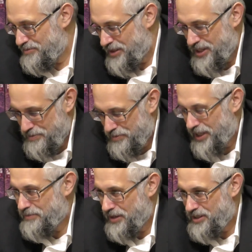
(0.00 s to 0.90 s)

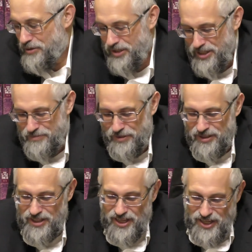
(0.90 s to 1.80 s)
explained. What does holiness
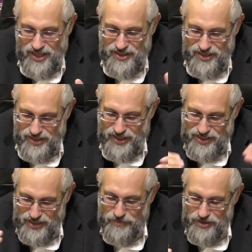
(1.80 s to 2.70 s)
mean? And the
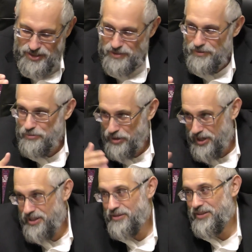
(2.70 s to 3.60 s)
last level is going to be
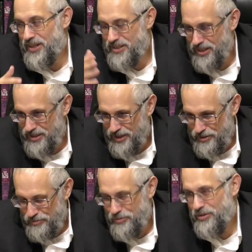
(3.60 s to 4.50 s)
Ruach HaKodesh and
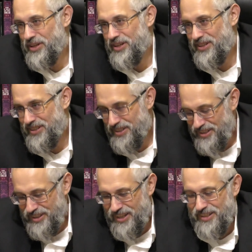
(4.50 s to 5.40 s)
Nevuah
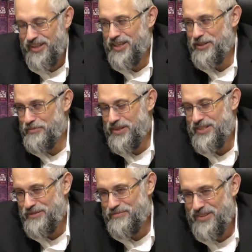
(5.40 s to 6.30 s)
and Tchias
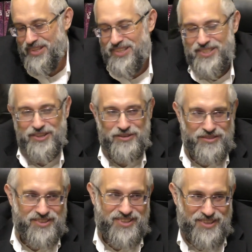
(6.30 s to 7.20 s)
HaMesim.
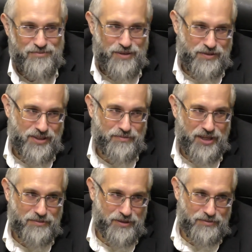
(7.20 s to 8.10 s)
So Bez Hashem,
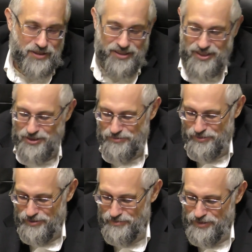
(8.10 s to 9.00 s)
next week we'll continue
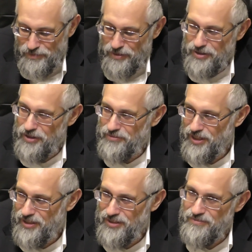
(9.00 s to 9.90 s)
from Perek Chav
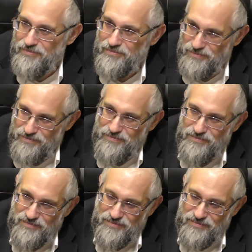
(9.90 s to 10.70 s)
Dalet.